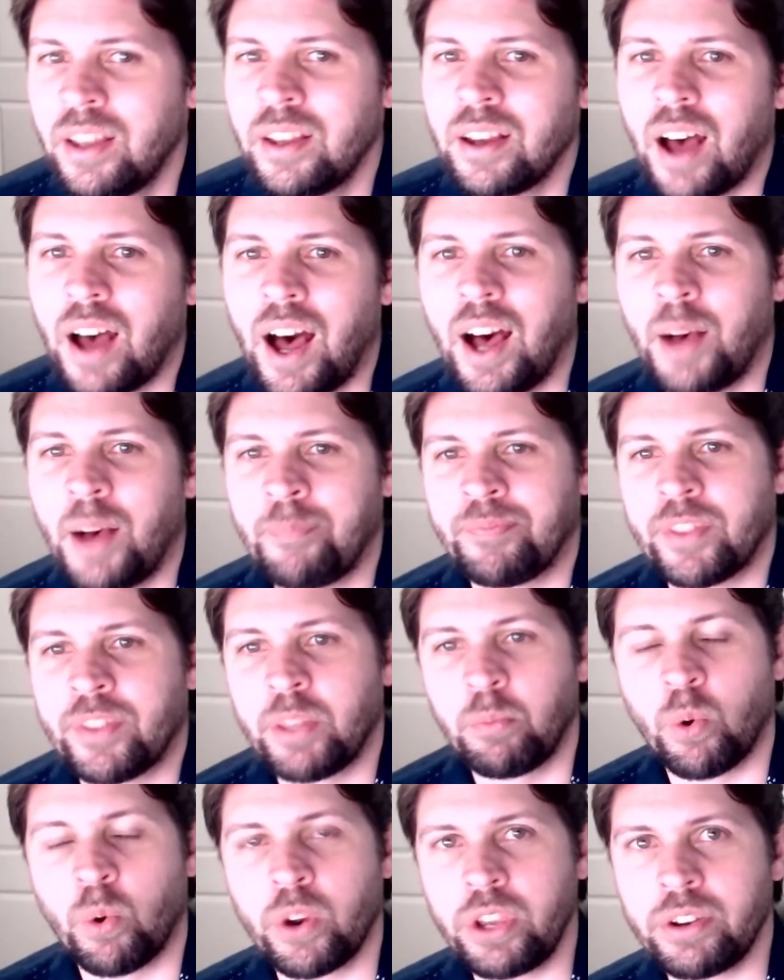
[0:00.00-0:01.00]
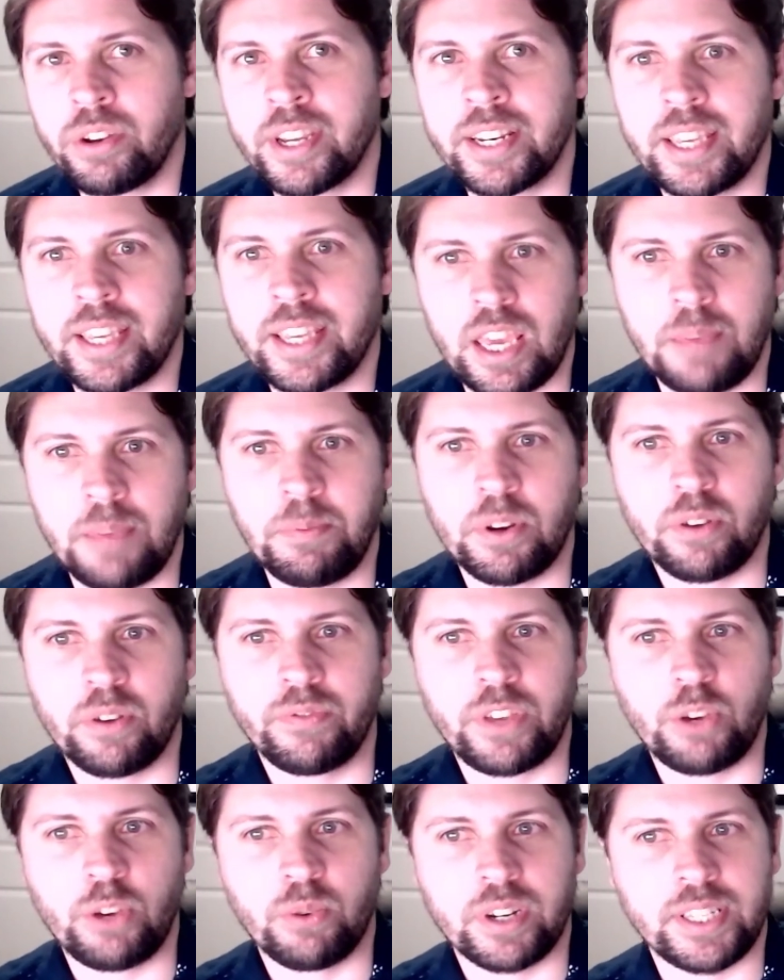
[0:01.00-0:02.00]
The more you can keep your
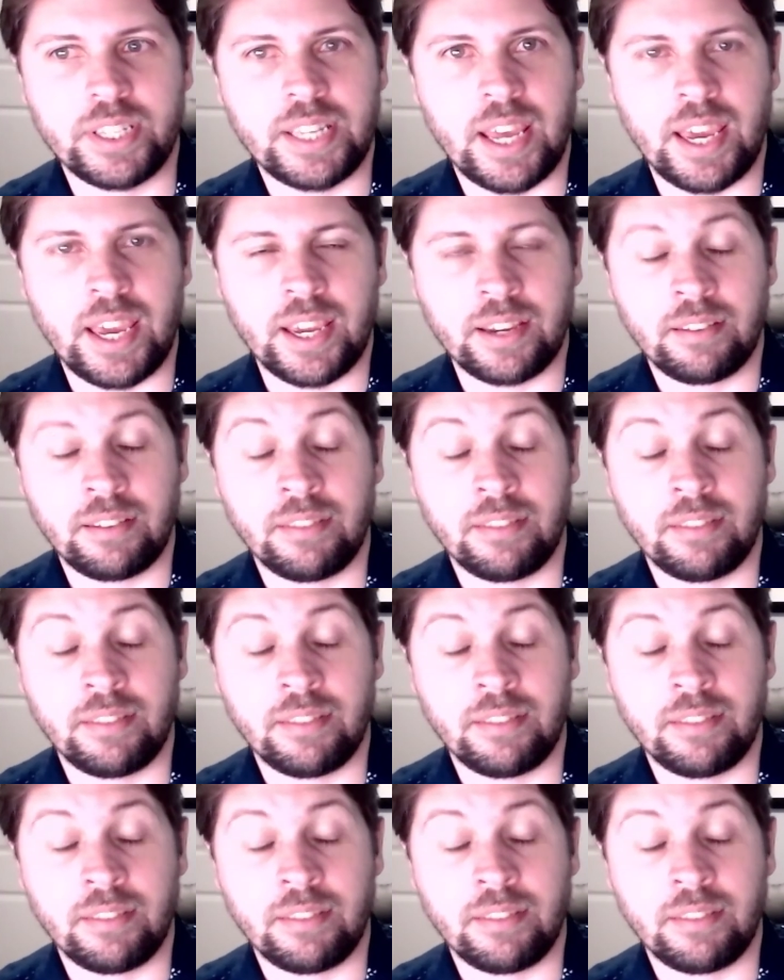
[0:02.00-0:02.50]
viewer saying,